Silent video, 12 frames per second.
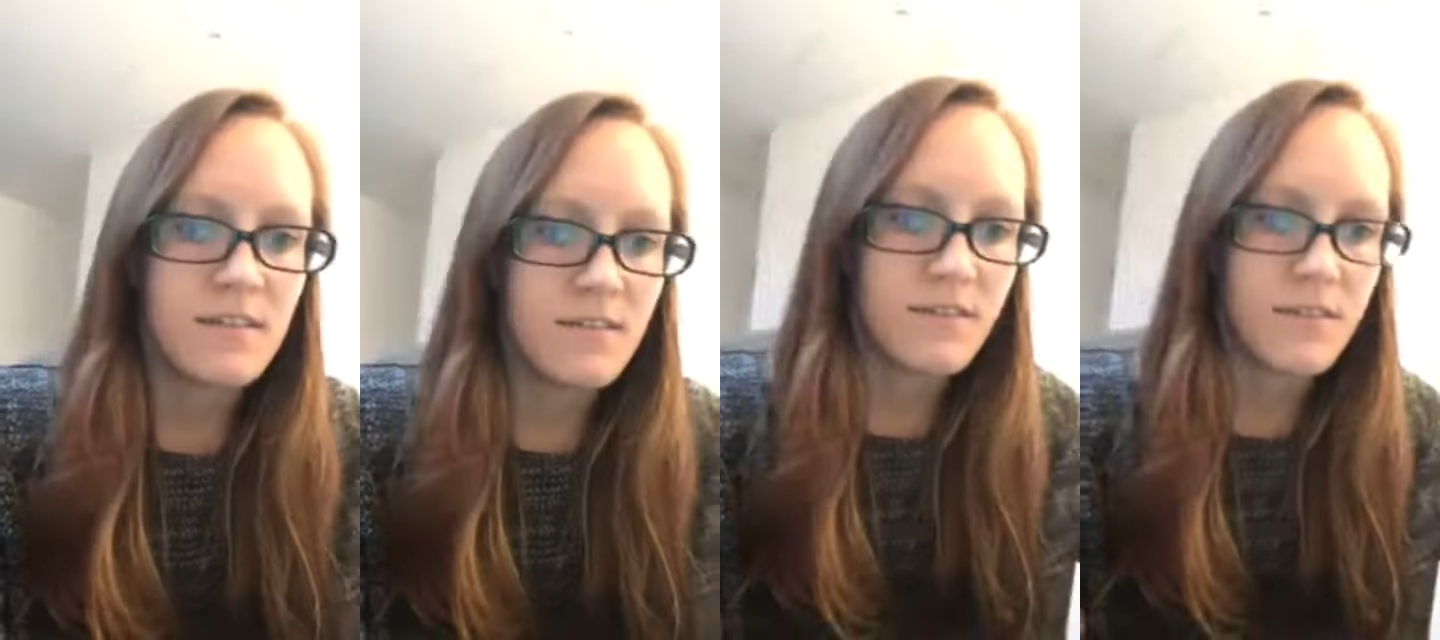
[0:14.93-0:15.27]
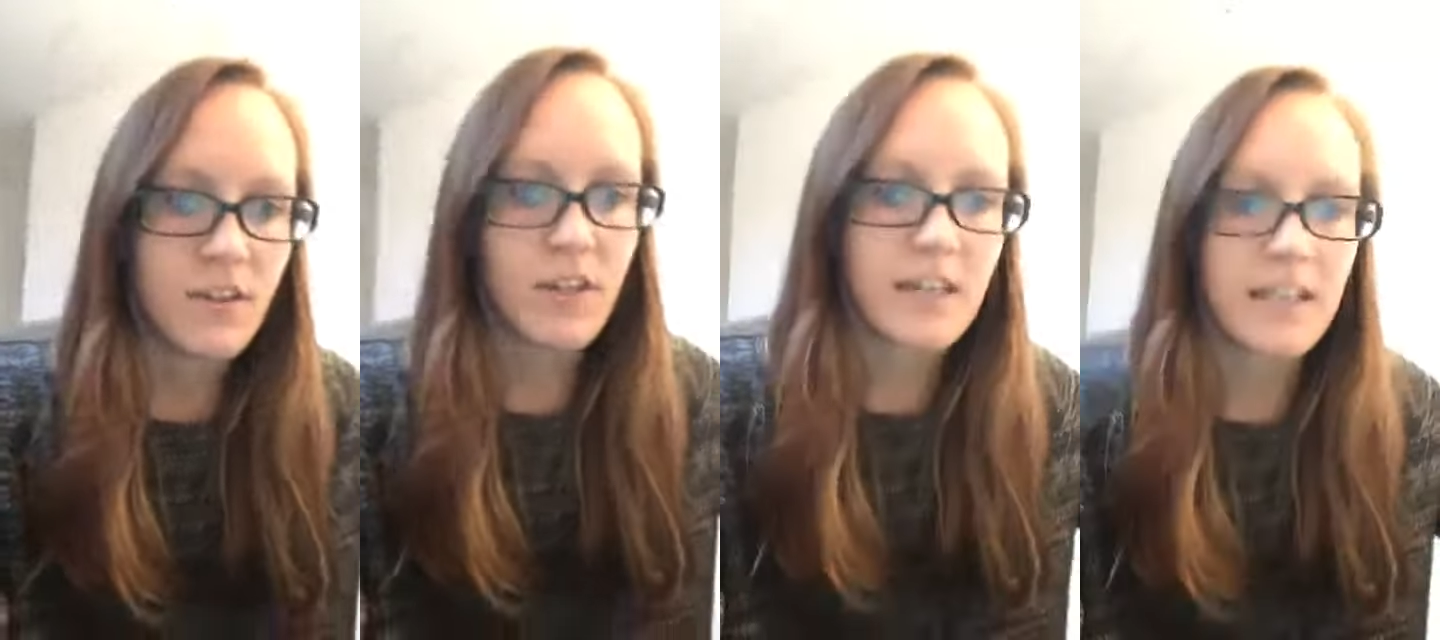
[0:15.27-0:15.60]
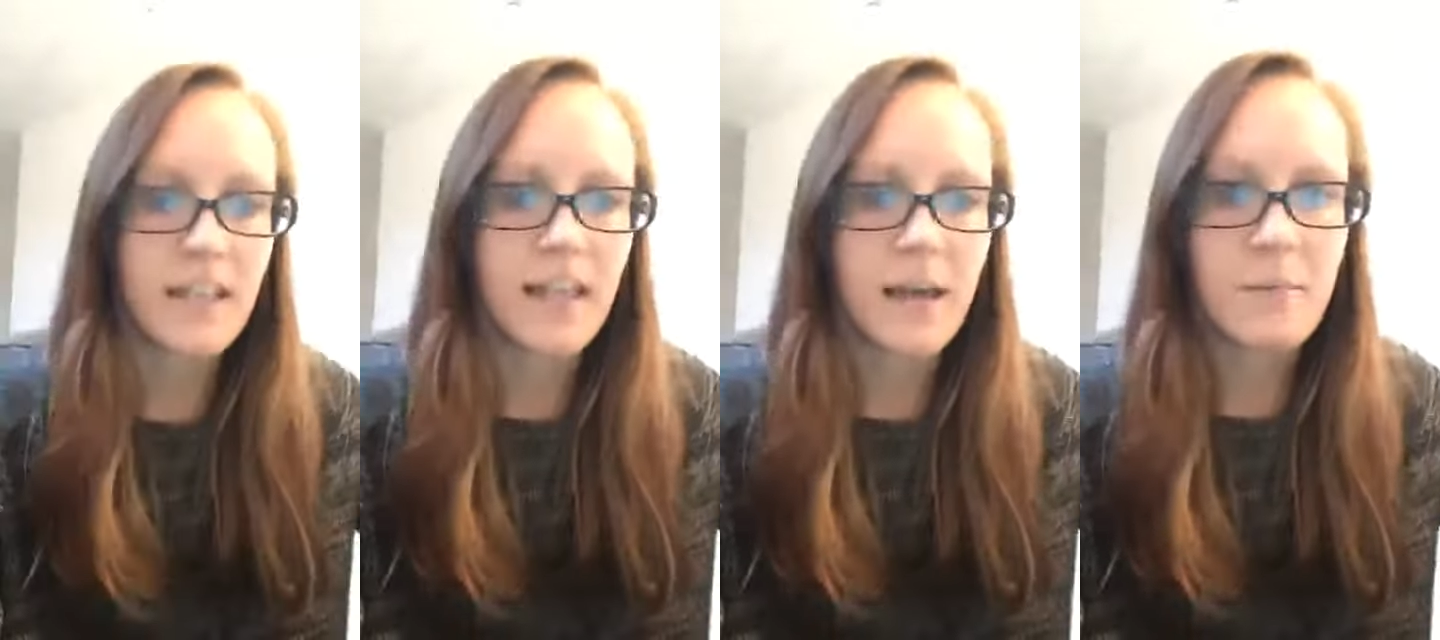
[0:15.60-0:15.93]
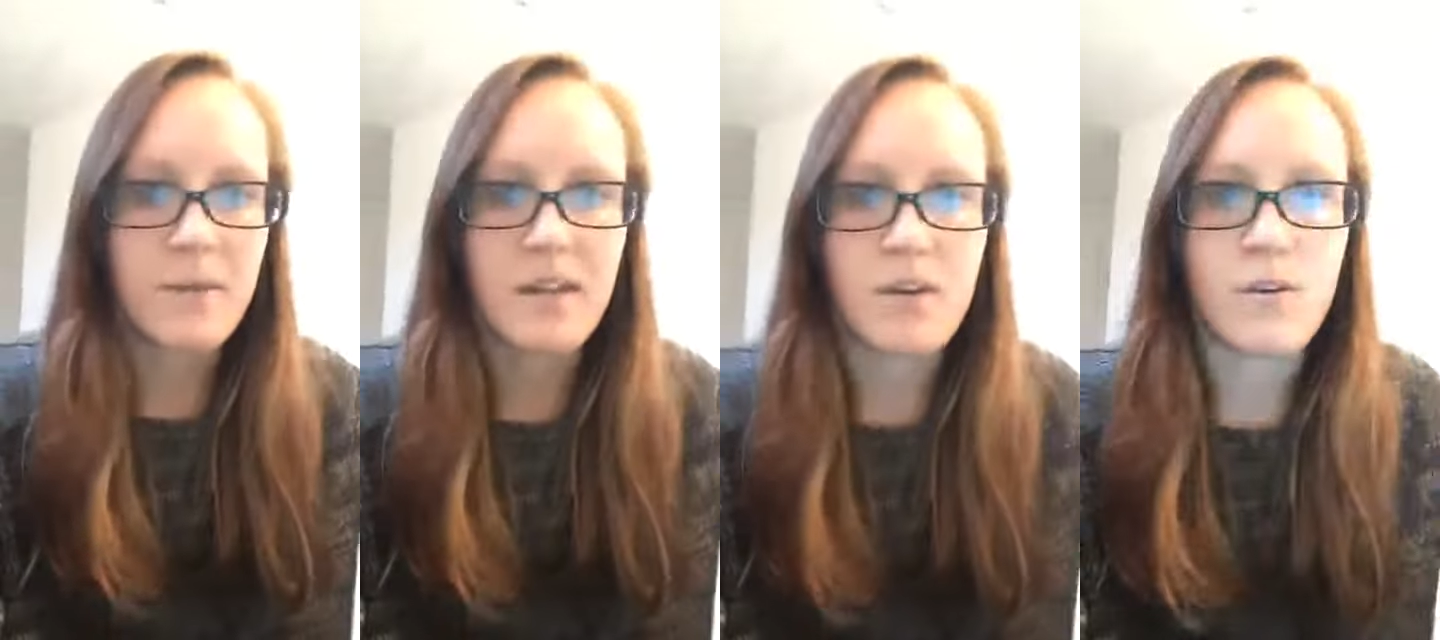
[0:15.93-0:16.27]
If you can let
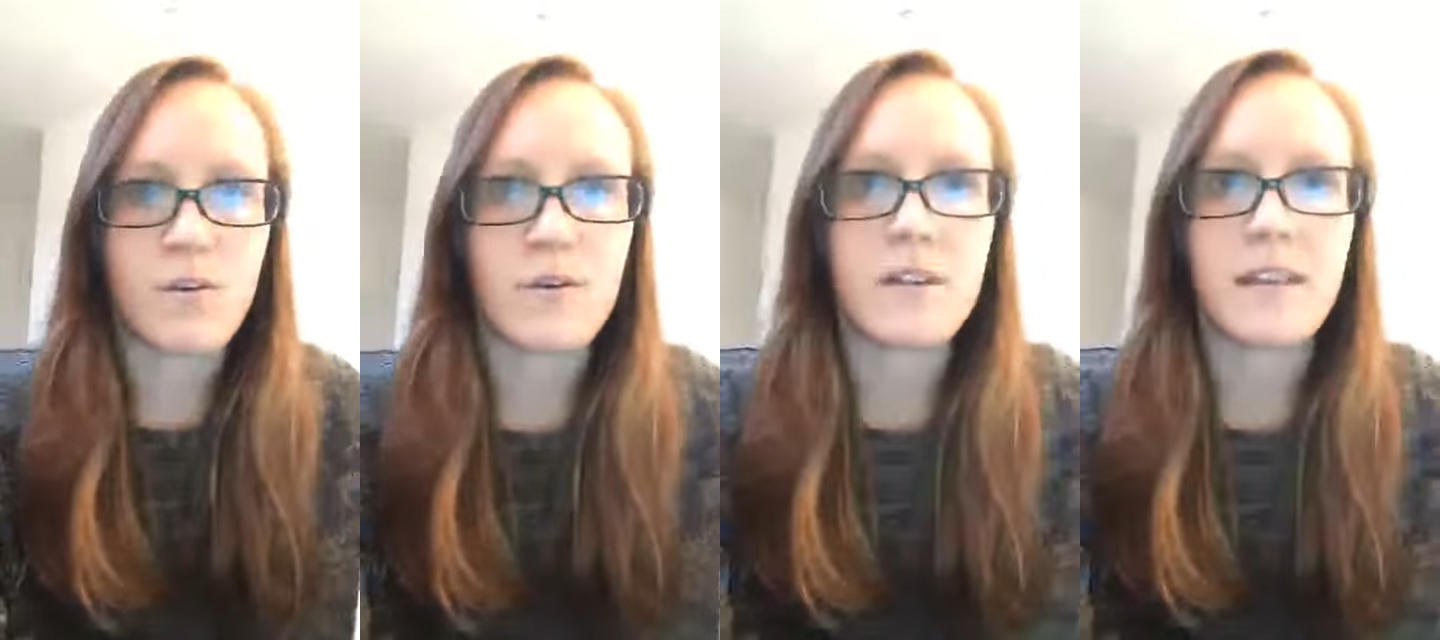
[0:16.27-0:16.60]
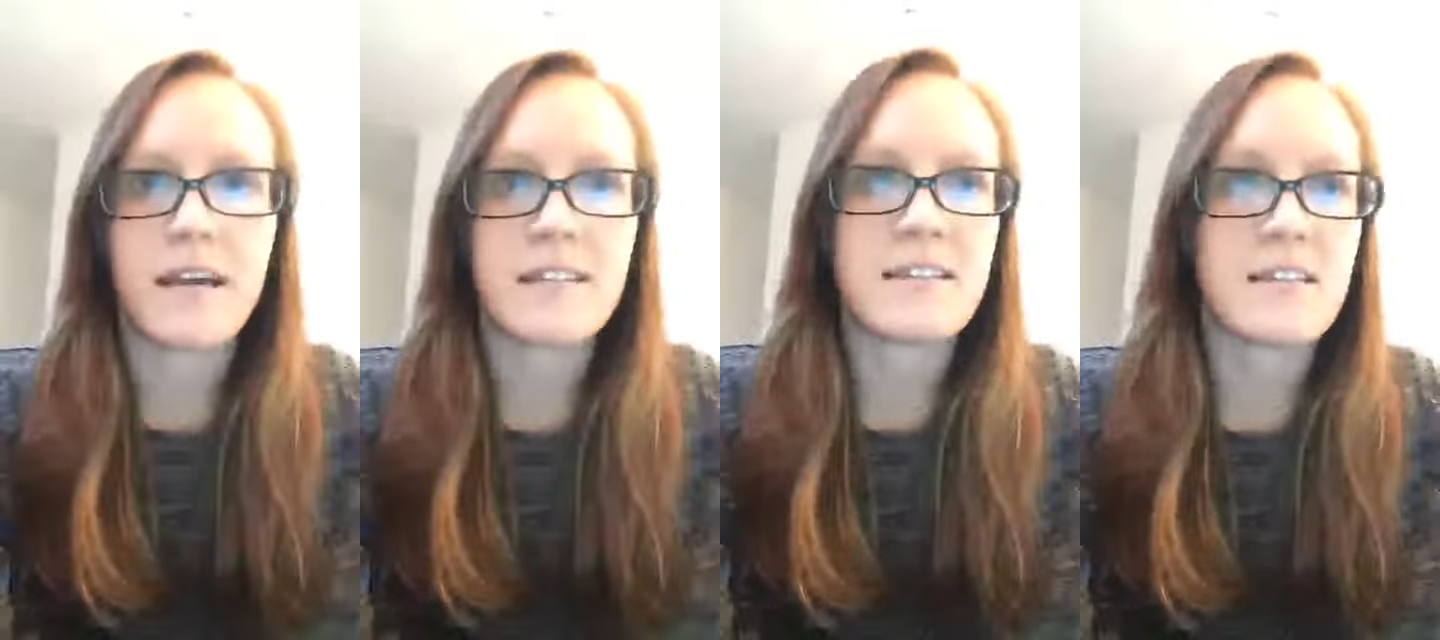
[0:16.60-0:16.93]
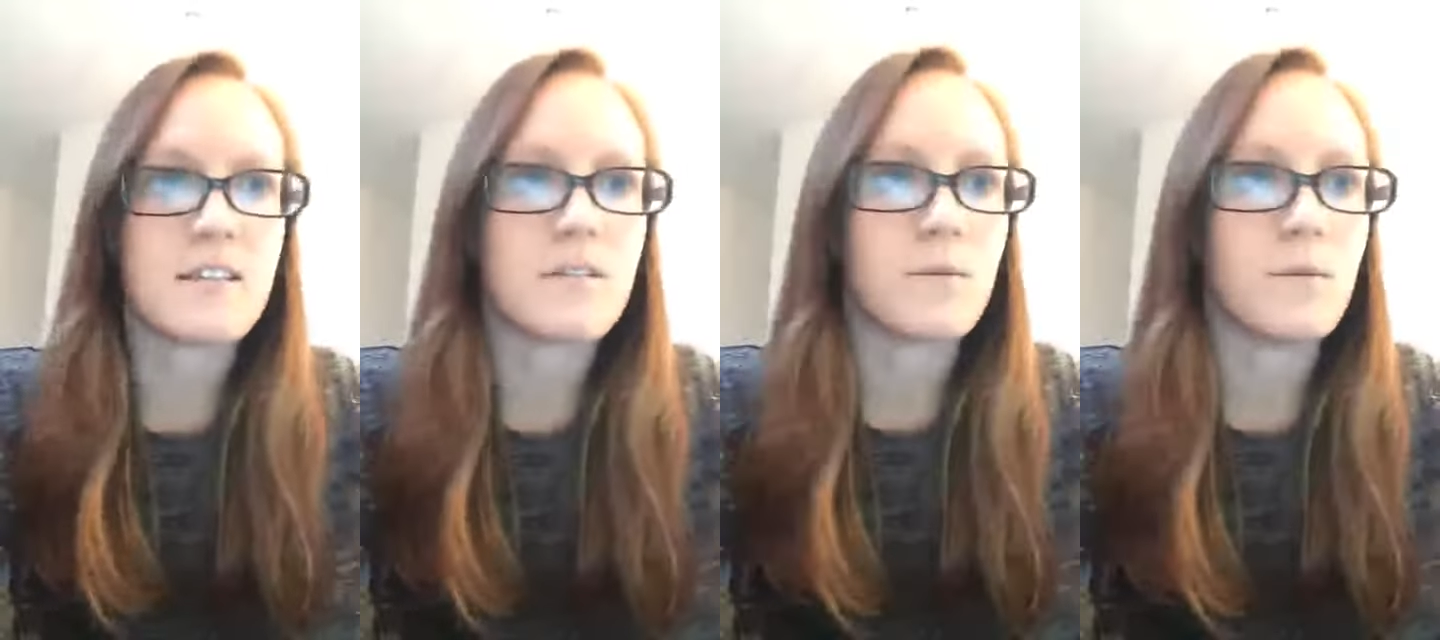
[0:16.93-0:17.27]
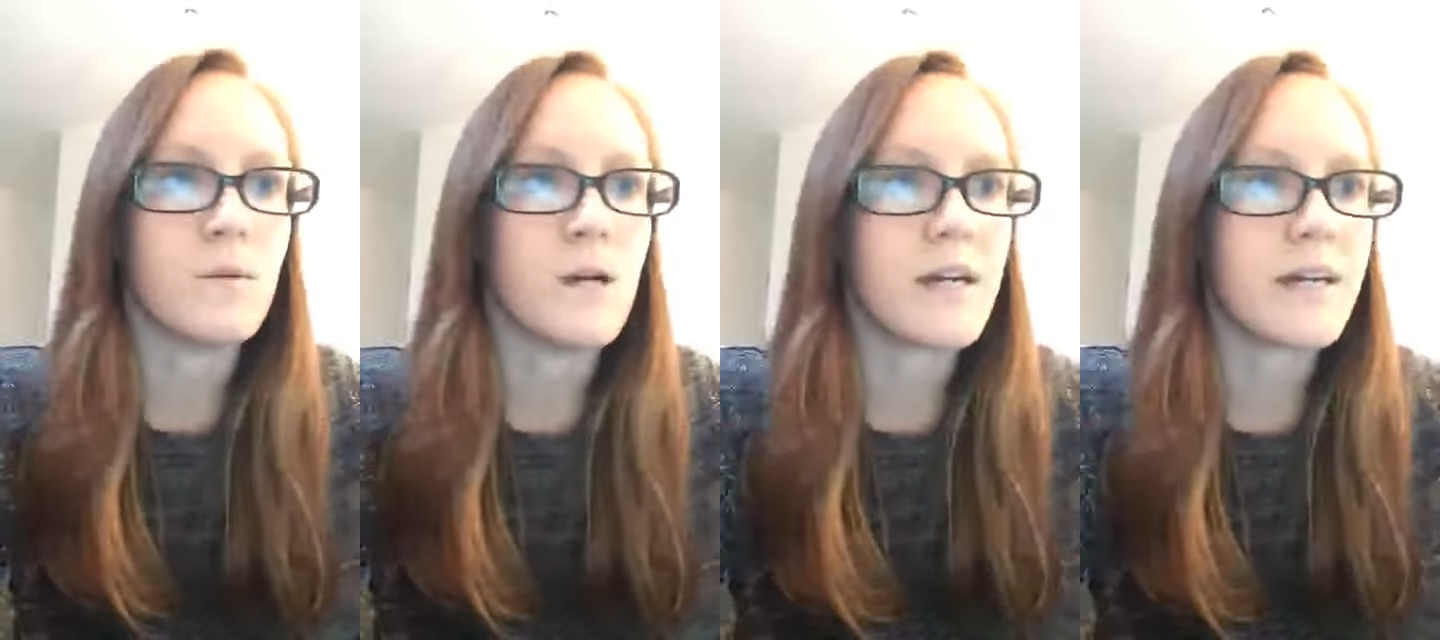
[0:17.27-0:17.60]
me know that it's
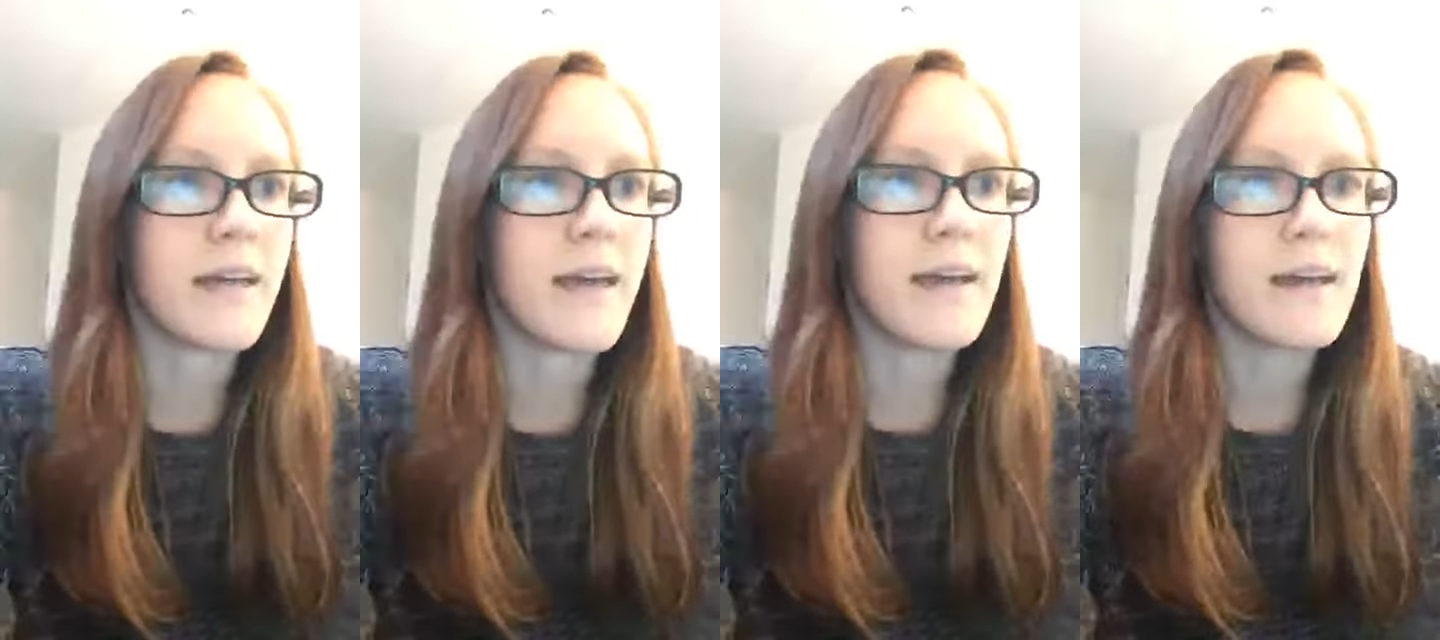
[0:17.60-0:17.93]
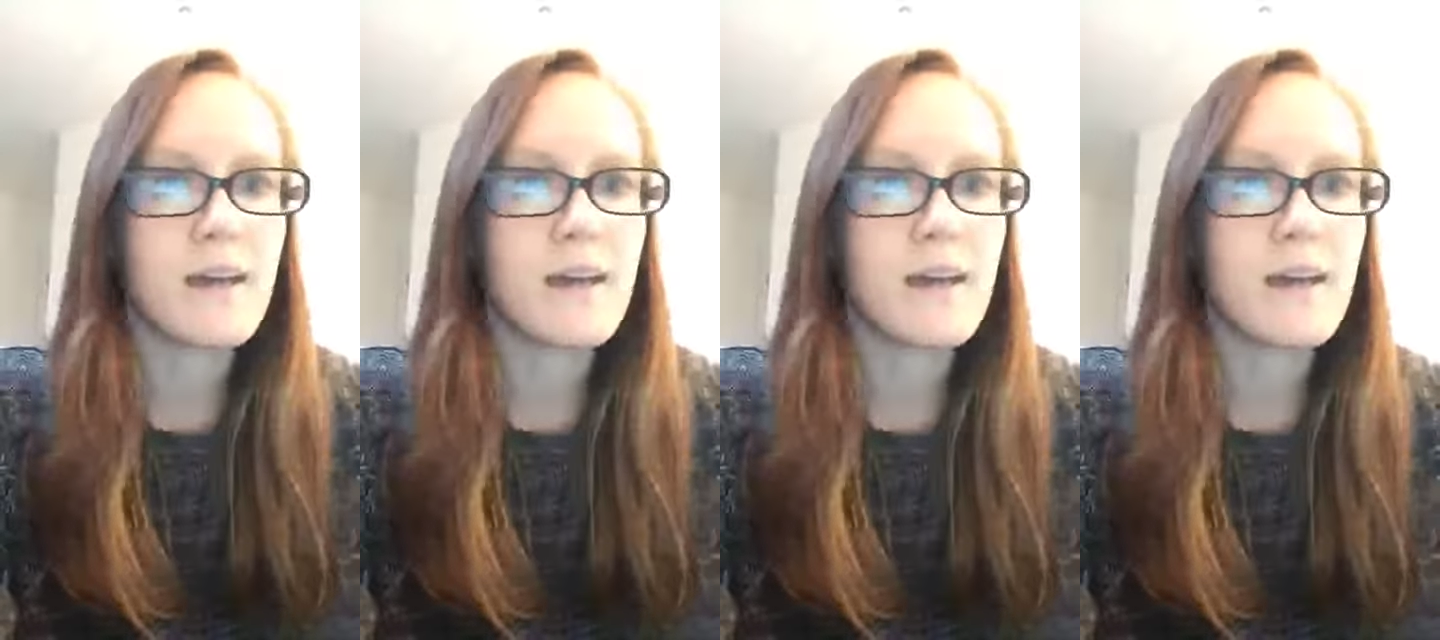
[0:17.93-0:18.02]
working.